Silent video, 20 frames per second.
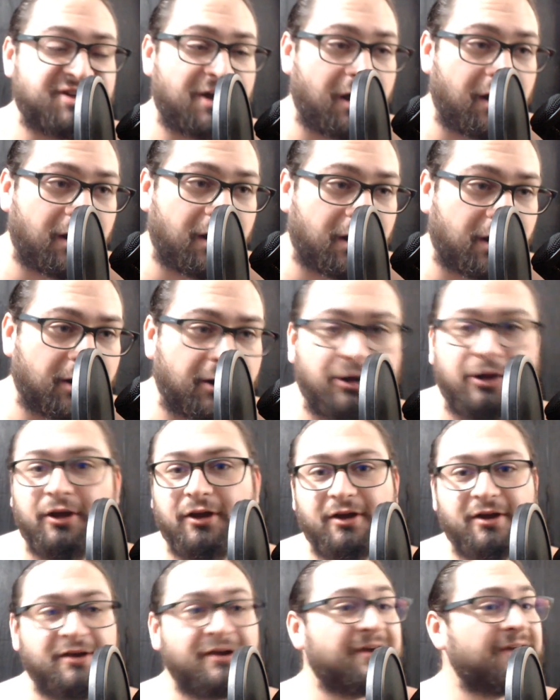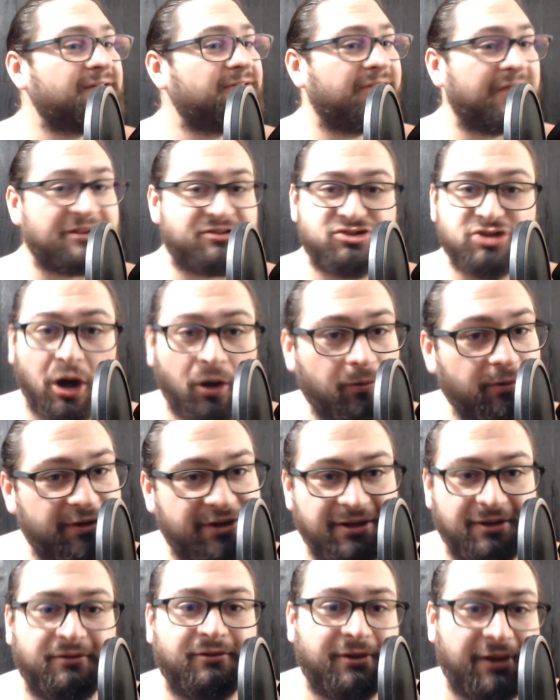are they don't
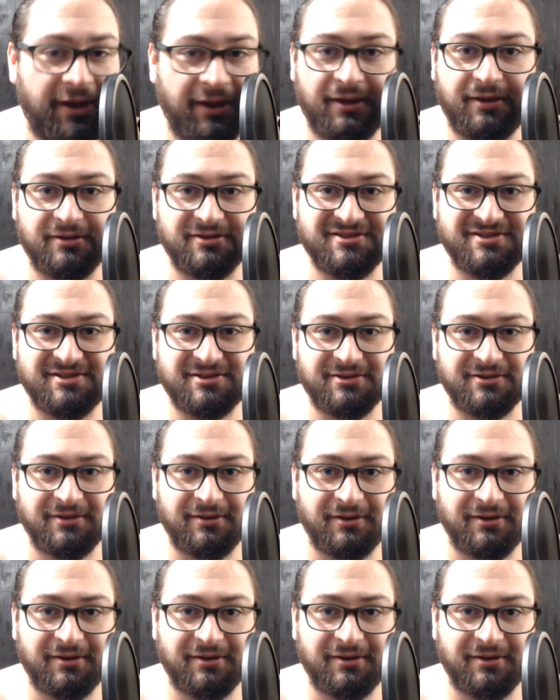kill kids.